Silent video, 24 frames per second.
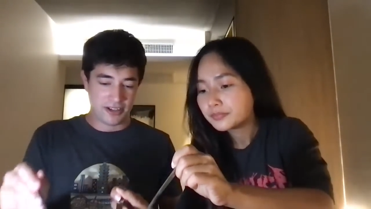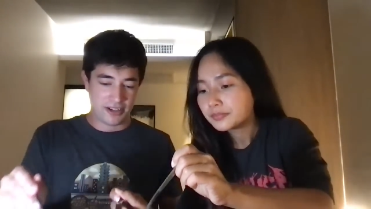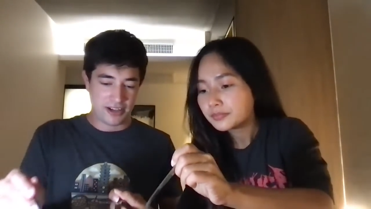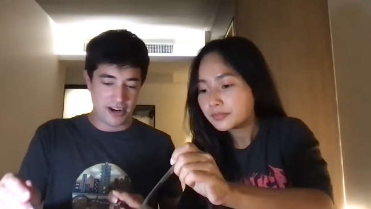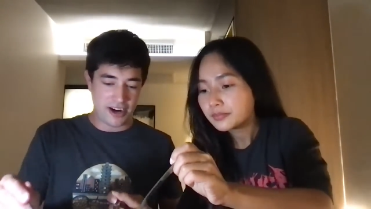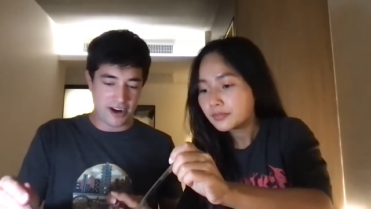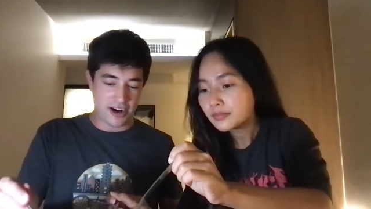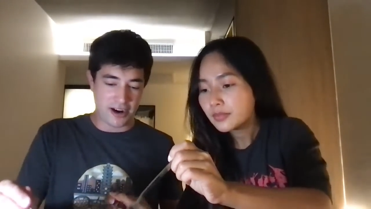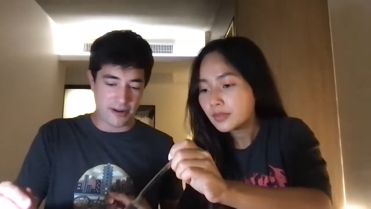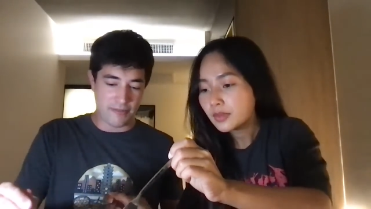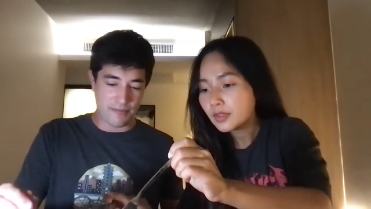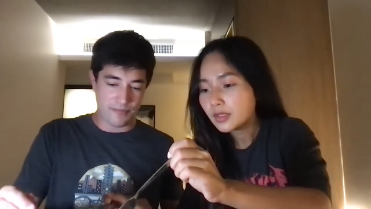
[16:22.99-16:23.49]

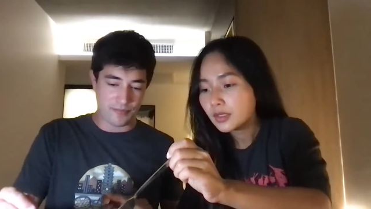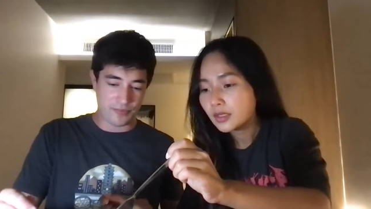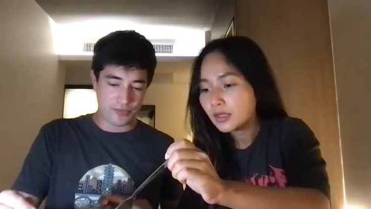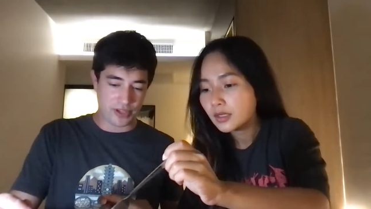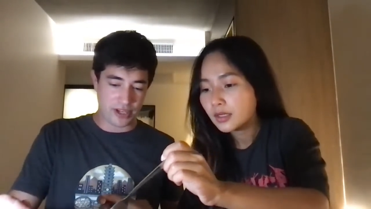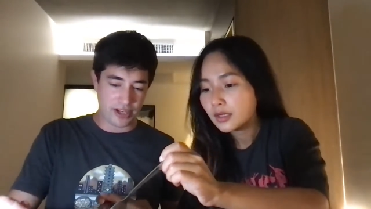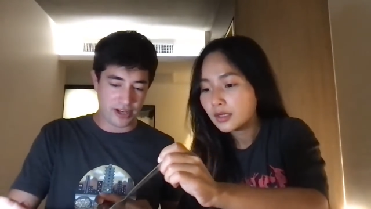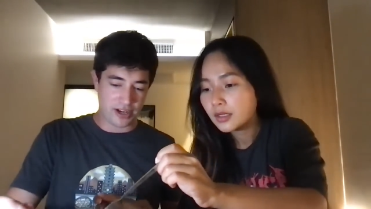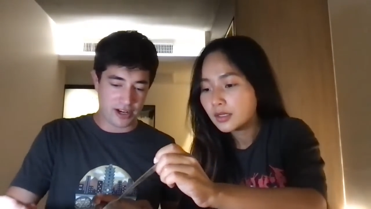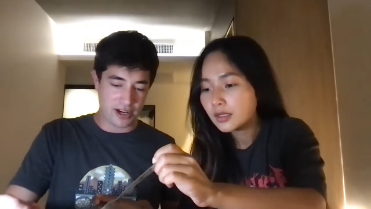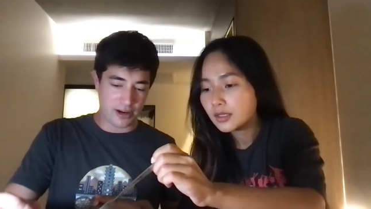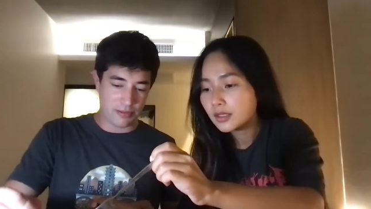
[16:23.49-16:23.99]
Speaker 1: Here,
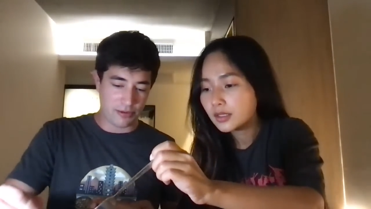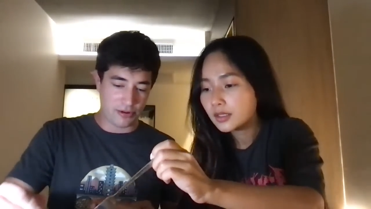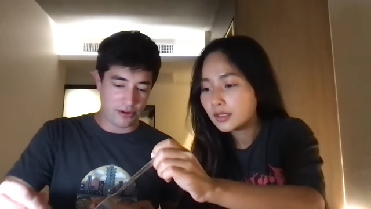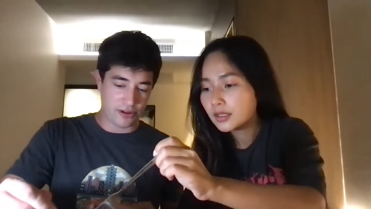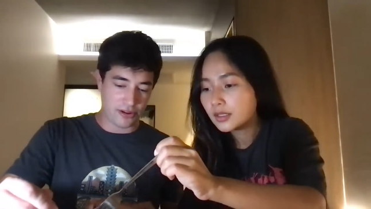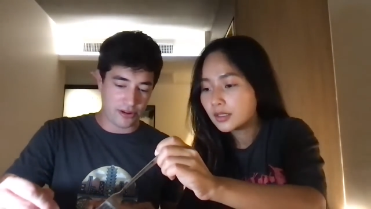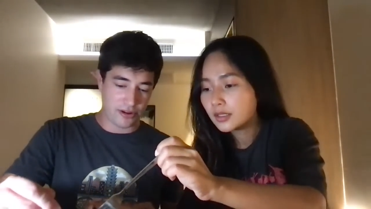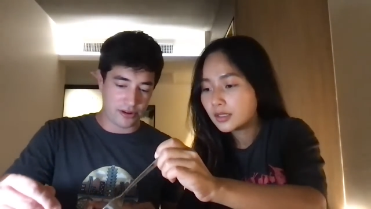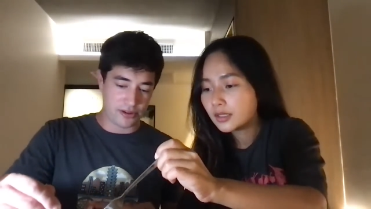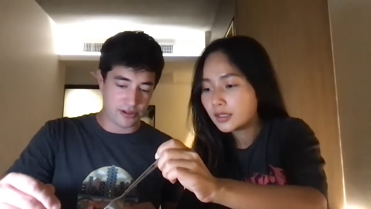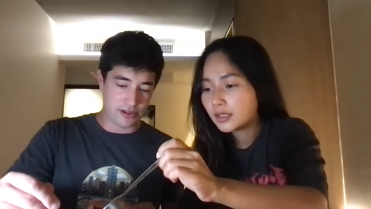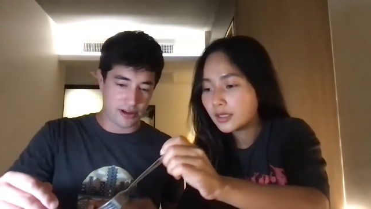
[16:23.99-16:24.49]
get a couple of
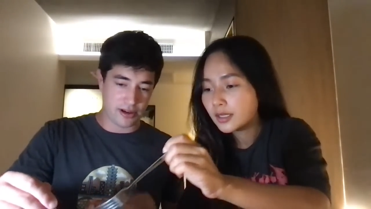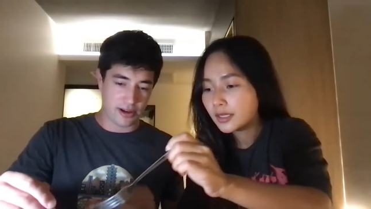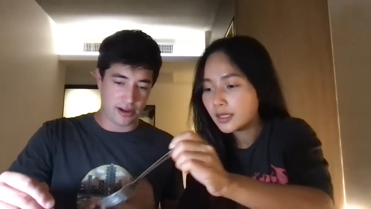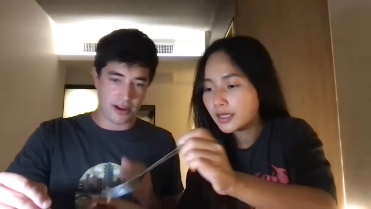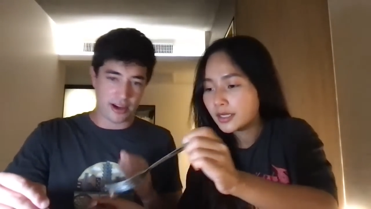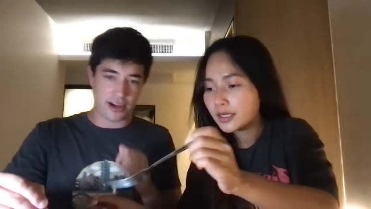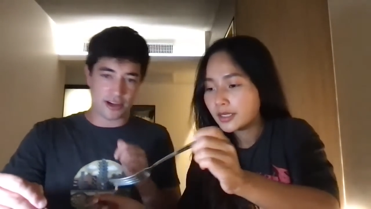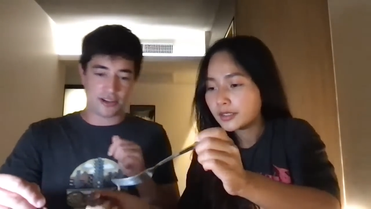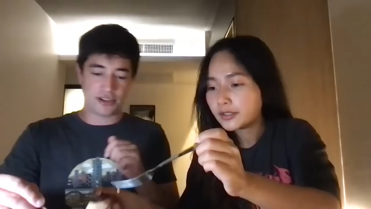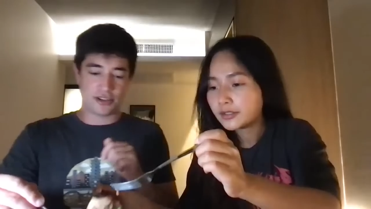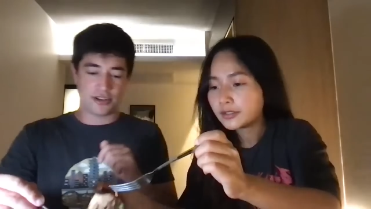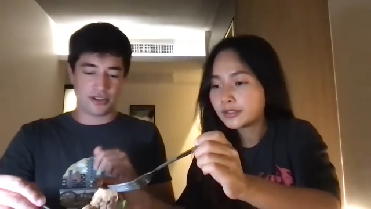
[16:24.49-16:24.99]
those
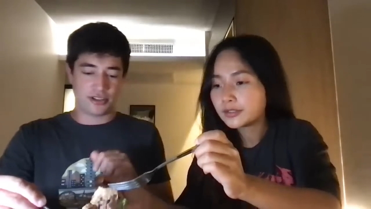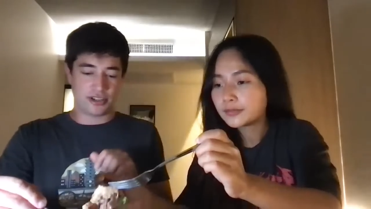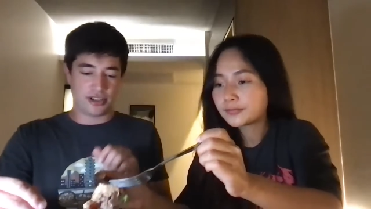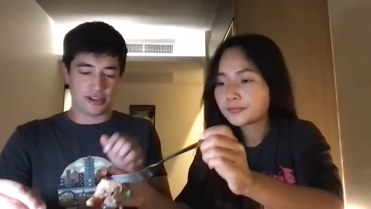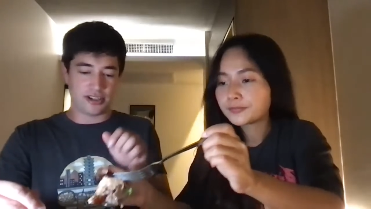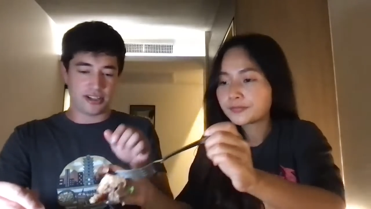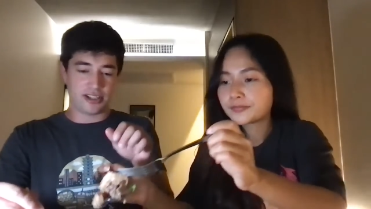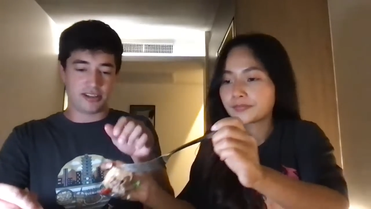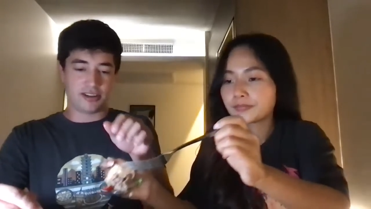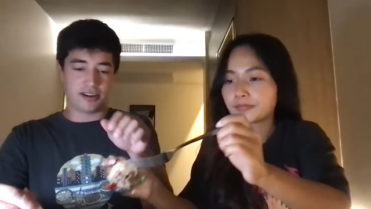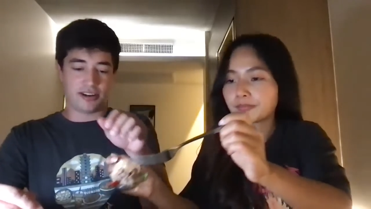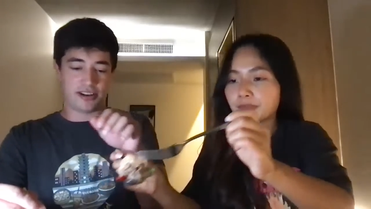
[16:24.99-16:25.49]
extra
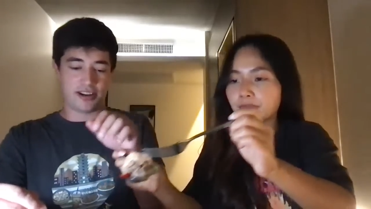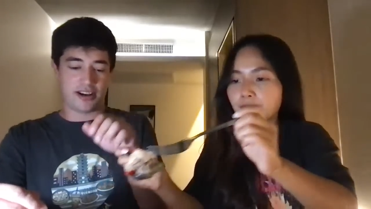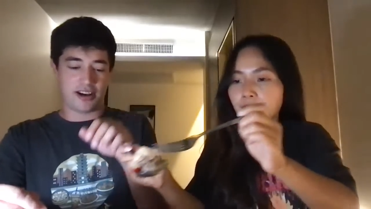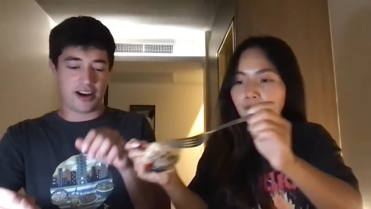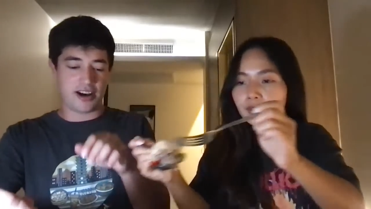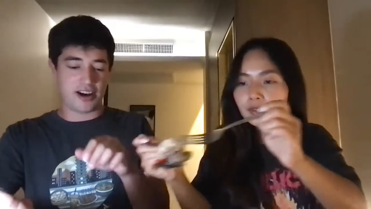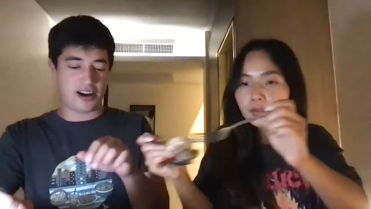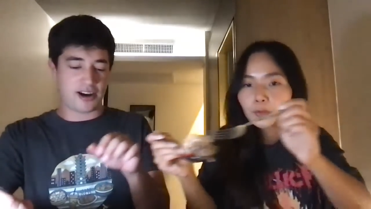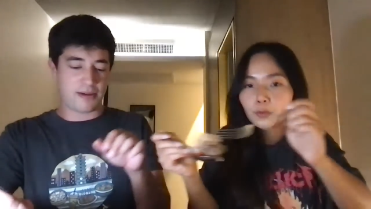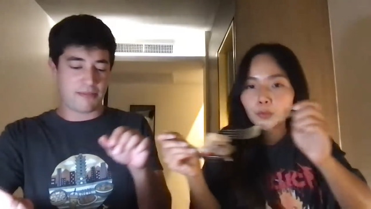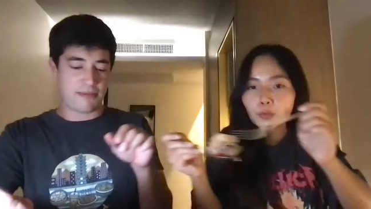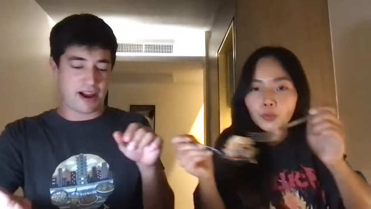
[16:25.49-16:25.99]
chilies on there.
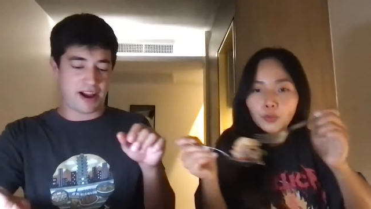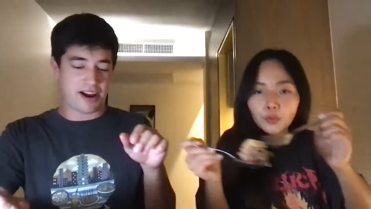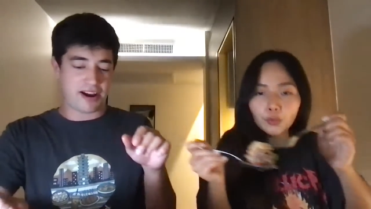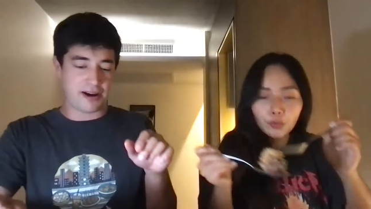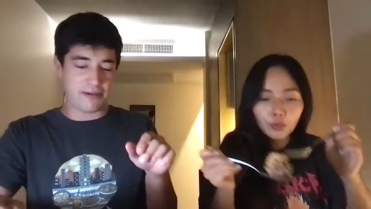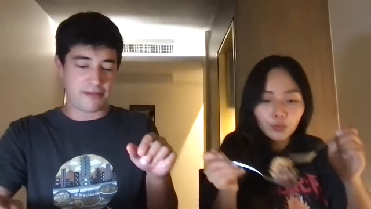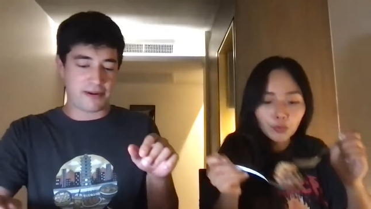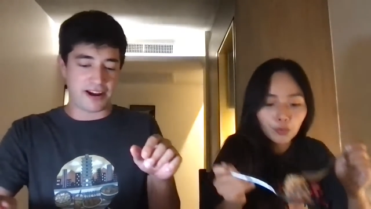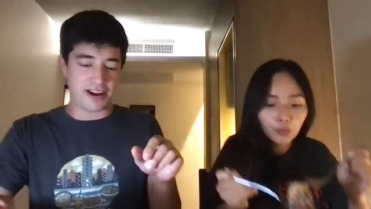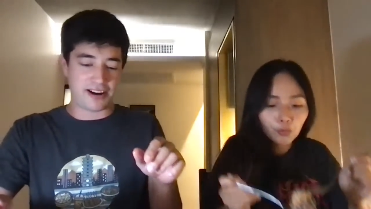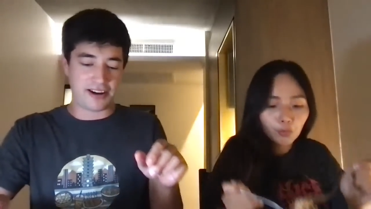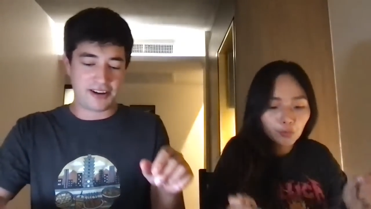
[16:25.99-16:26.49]
Here, come back,
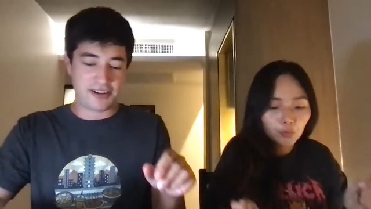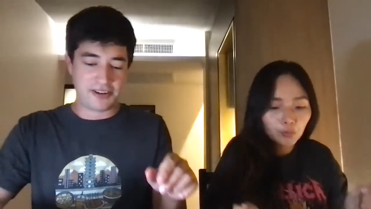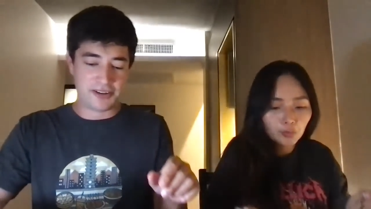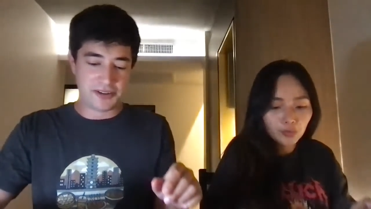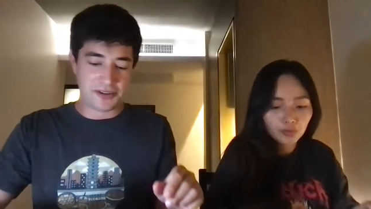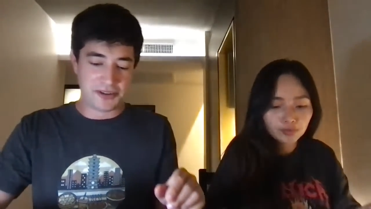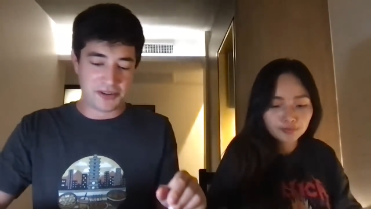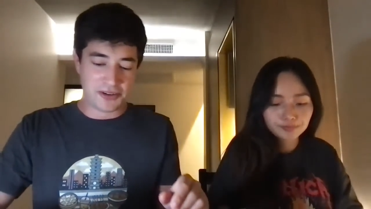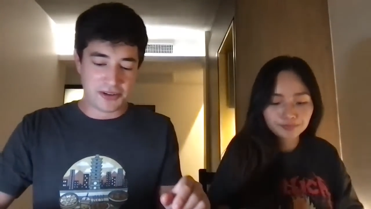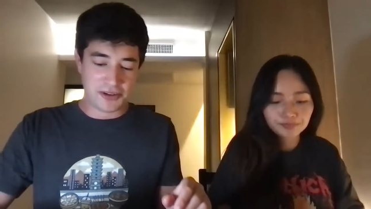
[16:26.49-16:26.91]
come back.